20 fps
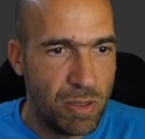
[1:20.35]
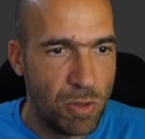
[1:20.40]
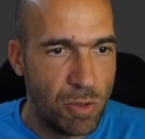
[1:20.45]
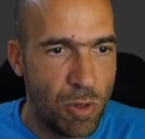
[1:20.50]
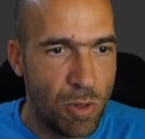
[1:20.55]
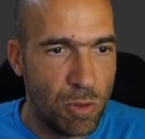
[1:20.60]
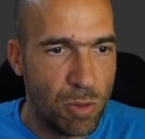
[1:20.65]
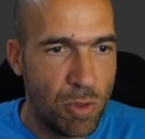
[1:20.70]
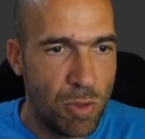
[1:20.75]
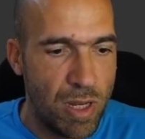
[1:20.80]

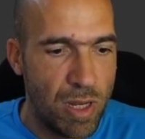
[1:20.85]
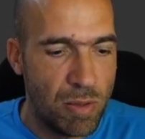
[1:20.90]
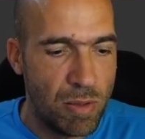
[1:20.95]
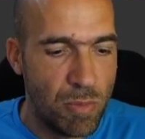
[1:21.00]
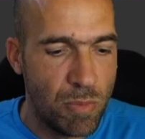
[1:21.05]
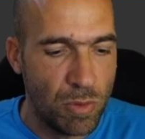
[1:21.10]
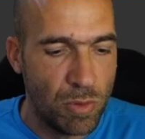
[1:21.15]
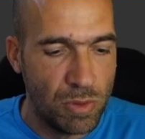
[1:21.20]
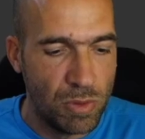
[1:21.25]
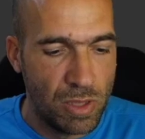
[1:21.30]
to go to
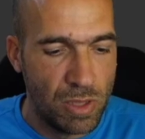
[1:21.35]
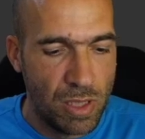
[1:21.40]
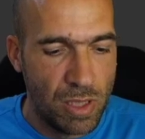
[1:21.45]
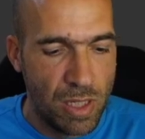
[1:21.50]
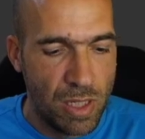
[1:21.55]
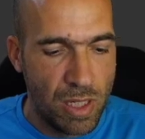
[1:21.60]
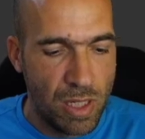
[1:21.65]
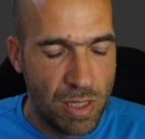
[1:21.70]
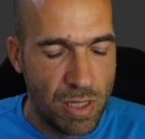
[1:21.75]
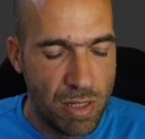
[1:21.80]
edit mode,
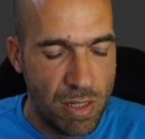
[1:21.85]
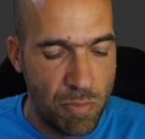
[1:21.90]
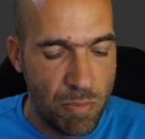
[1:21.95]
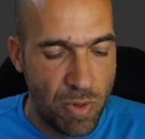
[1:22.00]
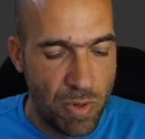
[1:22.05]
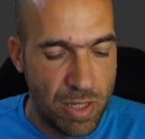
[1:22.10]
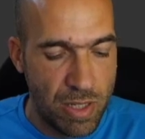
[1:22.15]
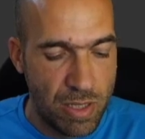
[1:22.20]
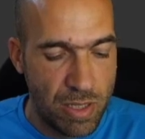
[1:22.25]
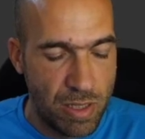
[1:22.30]
then
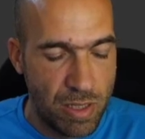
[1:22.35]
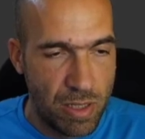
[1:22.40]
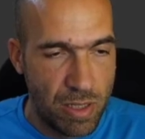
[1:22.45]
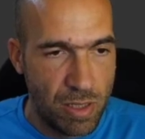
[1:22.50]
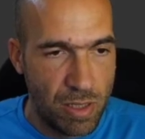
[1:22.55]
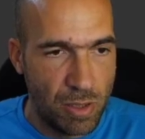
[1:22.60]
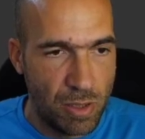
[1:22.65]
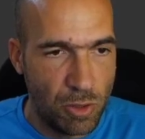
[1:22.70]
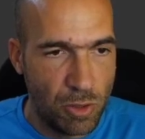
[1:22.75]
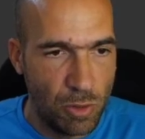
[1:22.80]
press
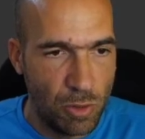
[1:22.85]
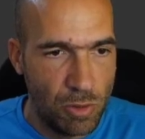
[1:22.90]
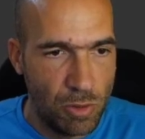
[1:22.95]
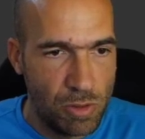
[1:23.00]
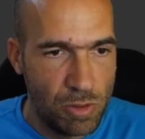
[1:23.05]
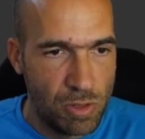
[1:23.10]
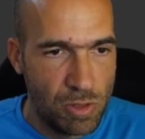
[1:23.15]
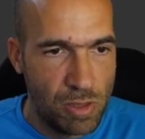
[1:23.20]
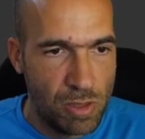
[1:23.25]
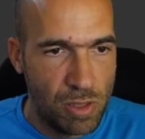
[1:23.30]
2,